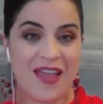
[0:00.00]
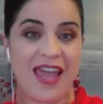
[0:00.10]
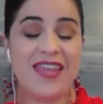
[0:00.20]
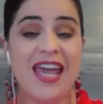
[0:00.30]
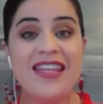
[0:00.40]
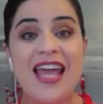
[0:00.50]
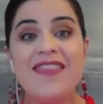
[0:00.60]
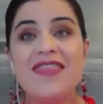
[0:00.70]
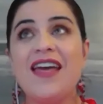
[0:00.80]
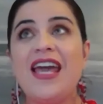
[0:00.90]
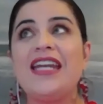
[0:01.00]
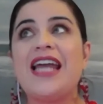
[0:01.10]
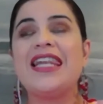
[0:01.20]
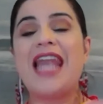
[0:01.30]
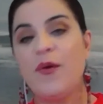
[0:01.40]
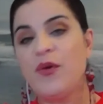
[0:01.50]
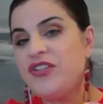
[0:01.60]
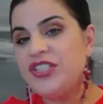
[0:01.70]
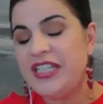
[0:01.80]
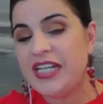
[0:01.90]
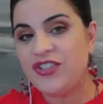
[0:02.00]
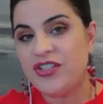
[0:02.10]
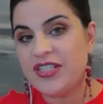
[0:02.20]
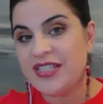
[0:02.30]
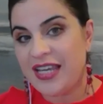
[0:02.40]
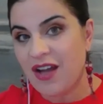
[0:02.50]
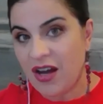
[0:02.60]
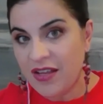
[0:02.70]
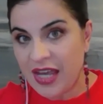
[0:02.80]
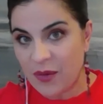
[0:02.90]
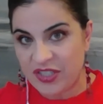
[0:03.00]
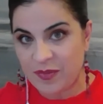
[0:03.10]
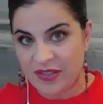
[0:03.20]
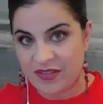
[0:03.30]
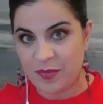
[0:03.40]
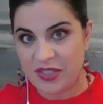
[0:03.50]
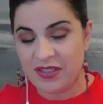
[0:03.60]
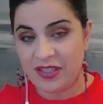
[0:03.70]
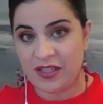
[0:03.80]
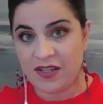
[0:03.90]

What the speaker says: and allowing your teenager to take on that responsibility of